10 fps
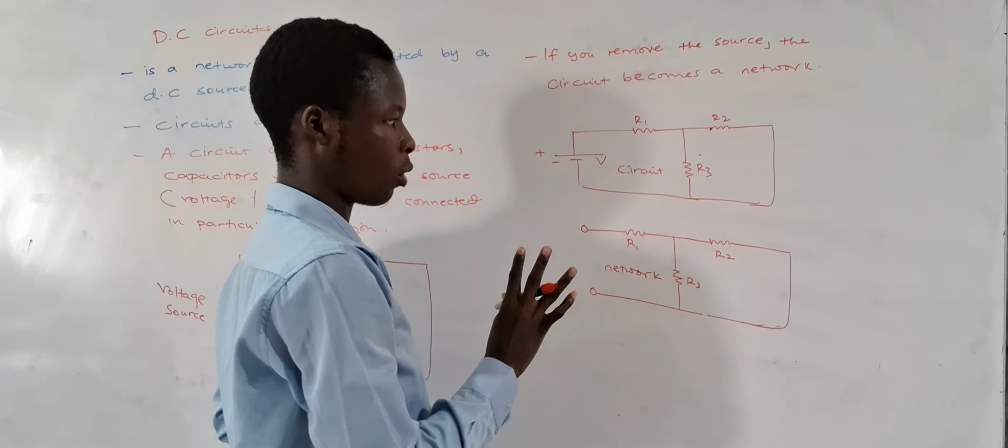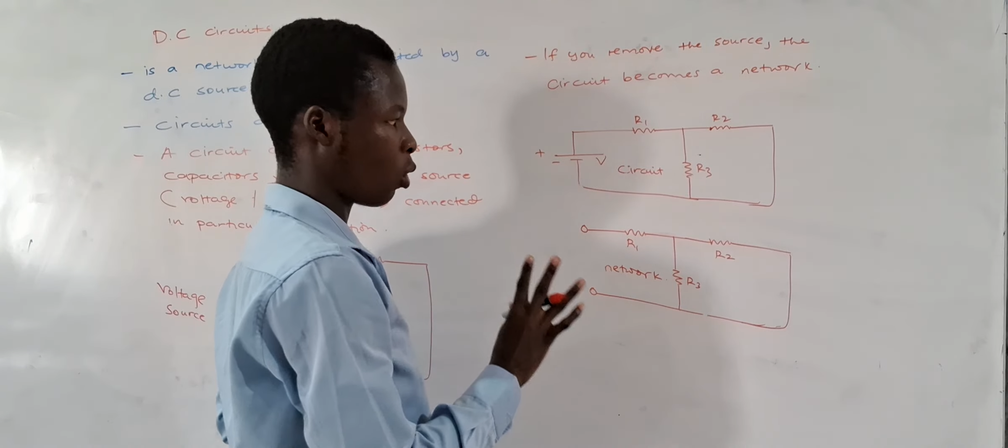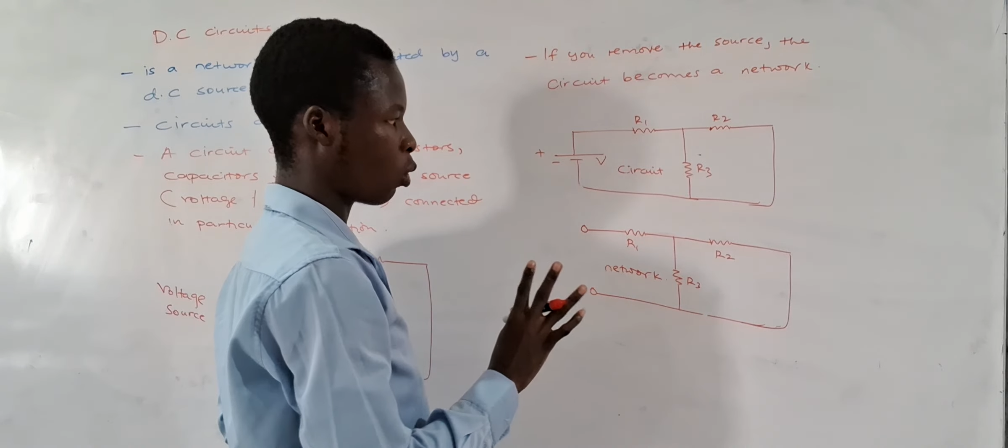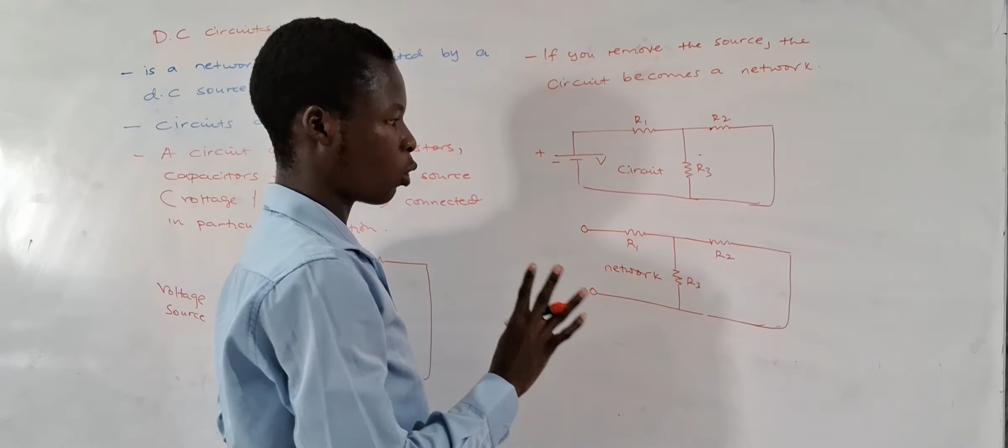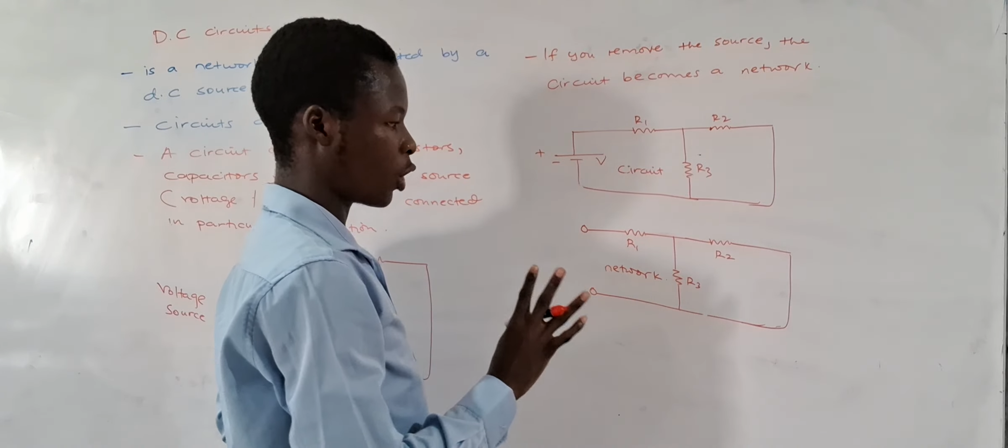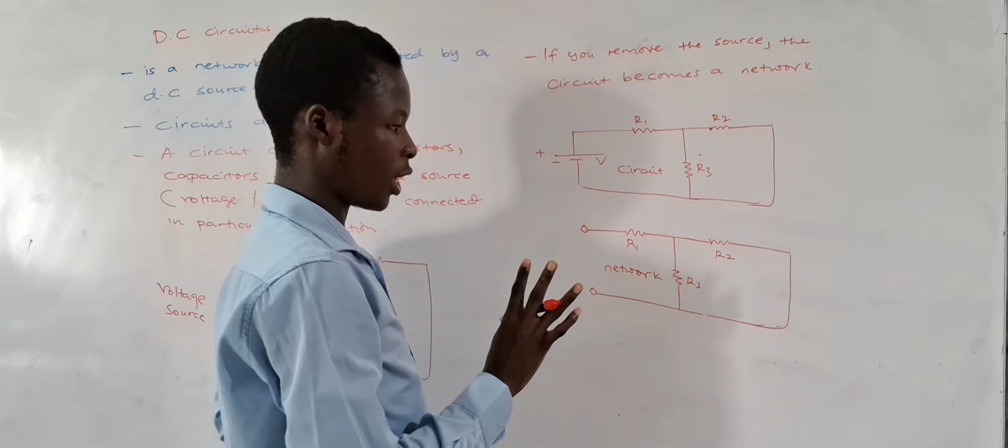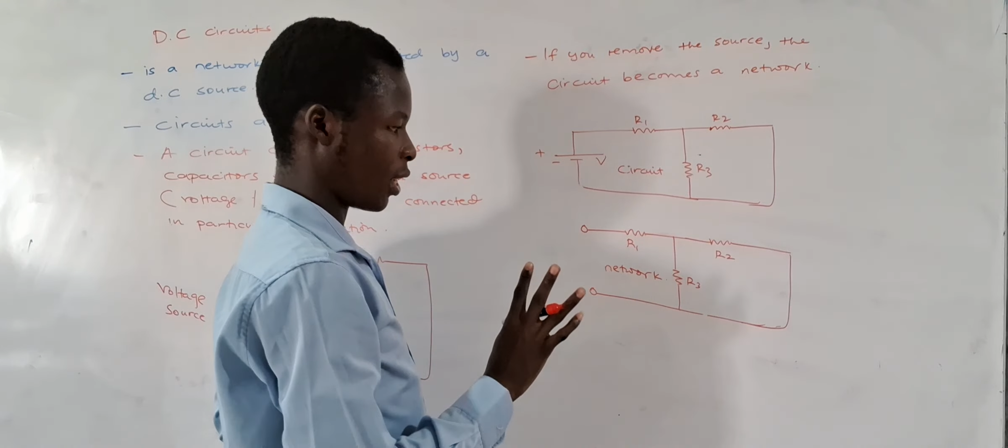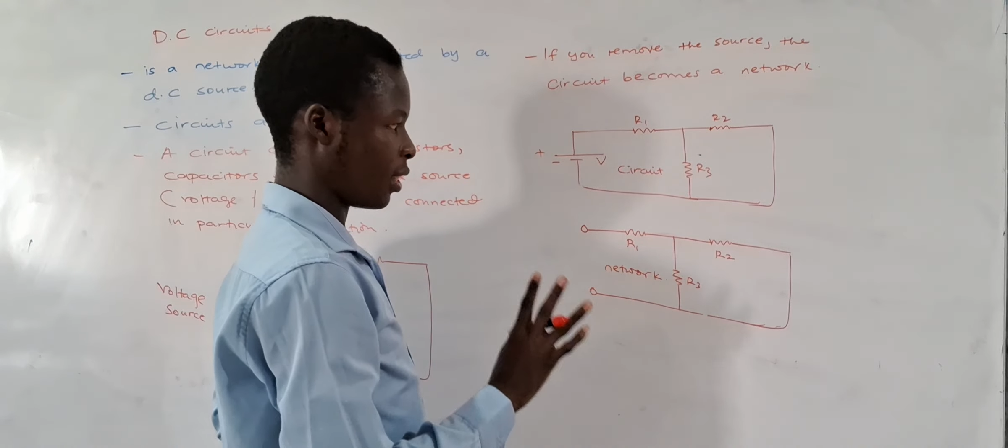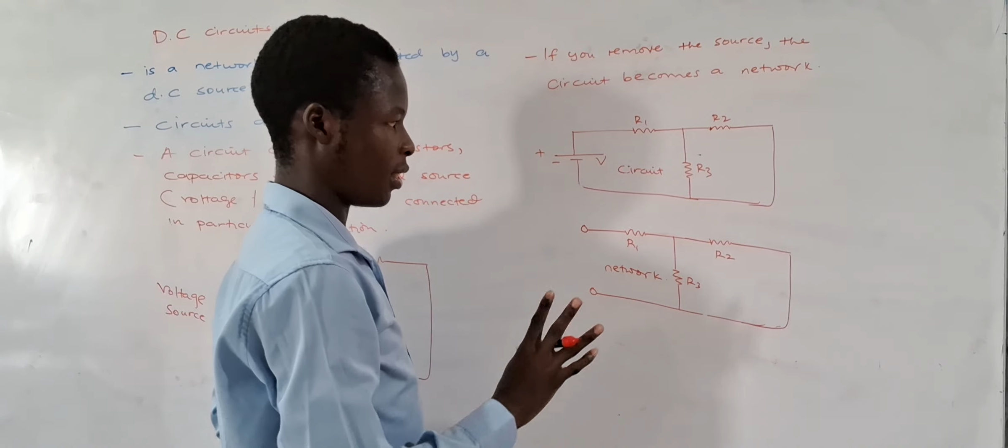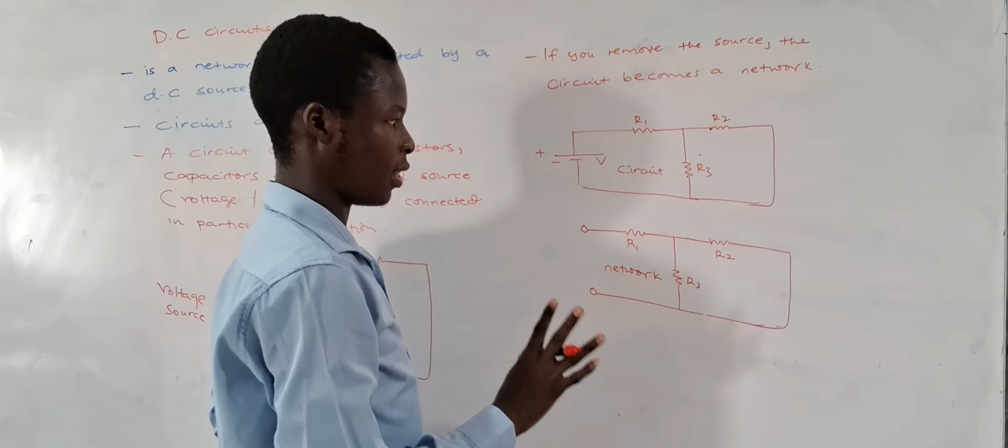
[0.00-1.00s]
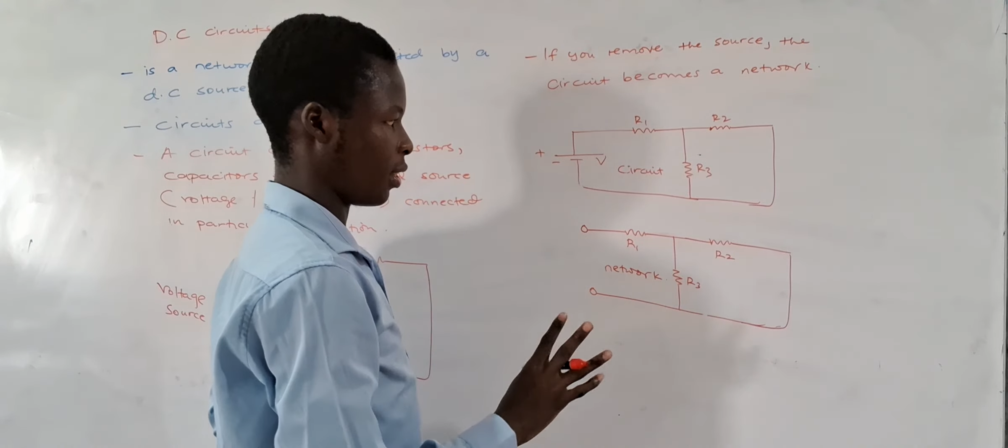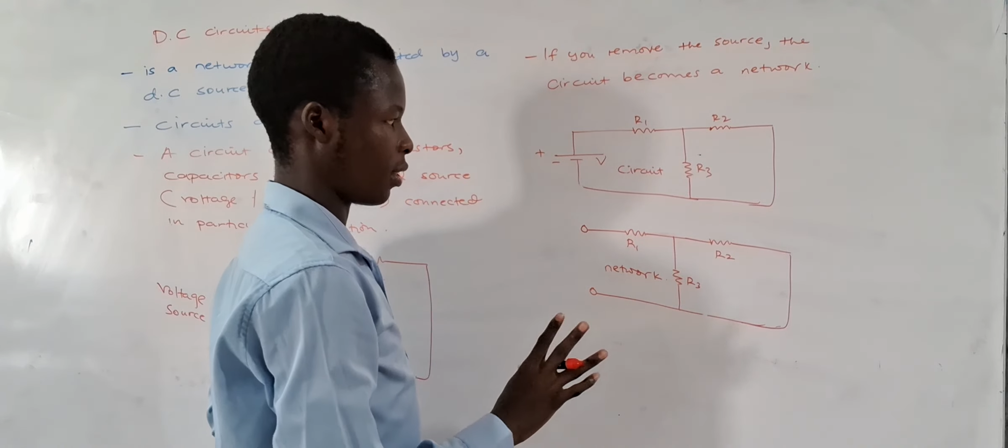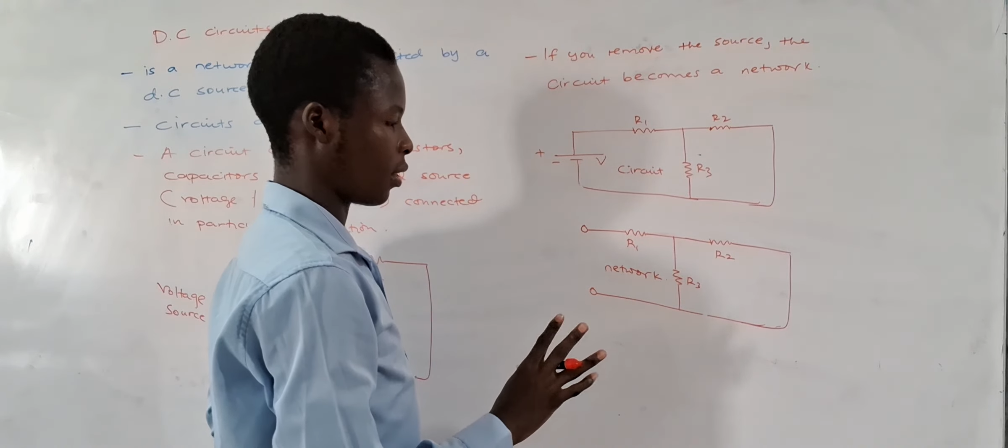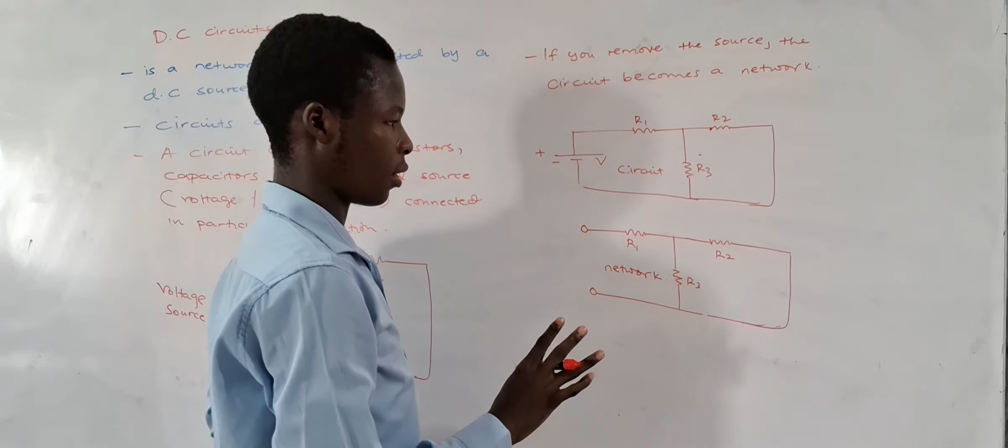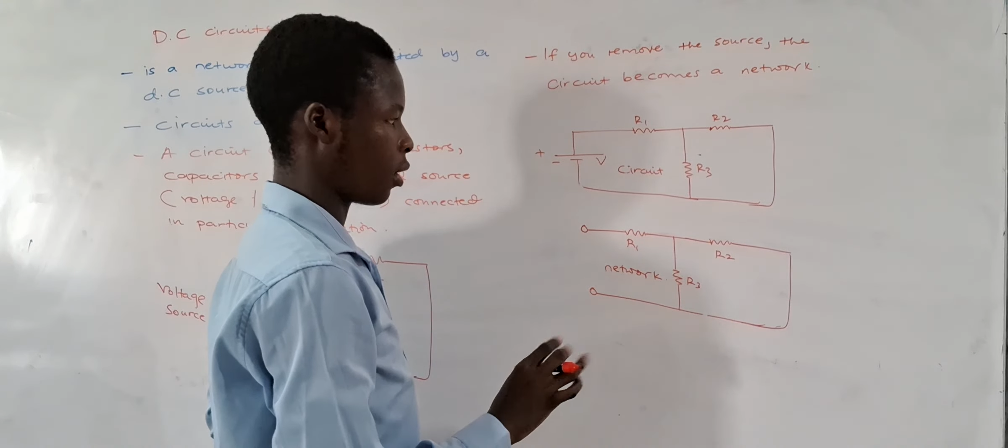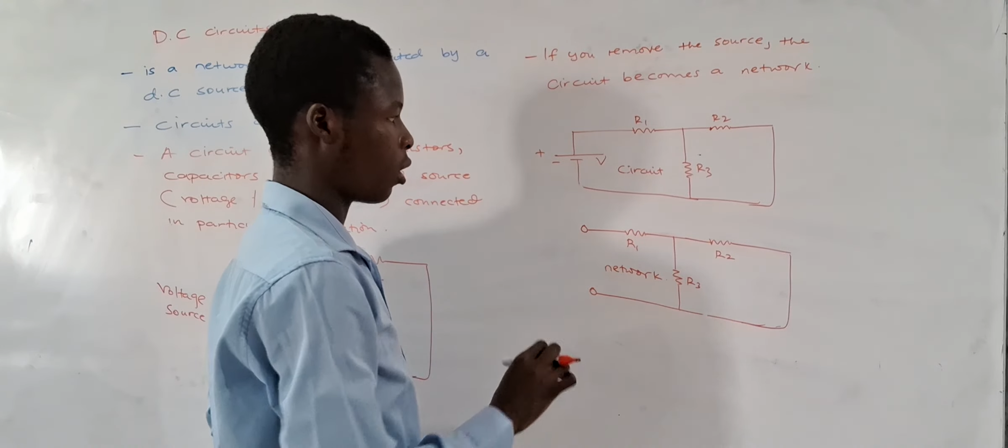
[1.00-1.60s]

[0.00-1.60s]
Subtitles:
conclusion is this.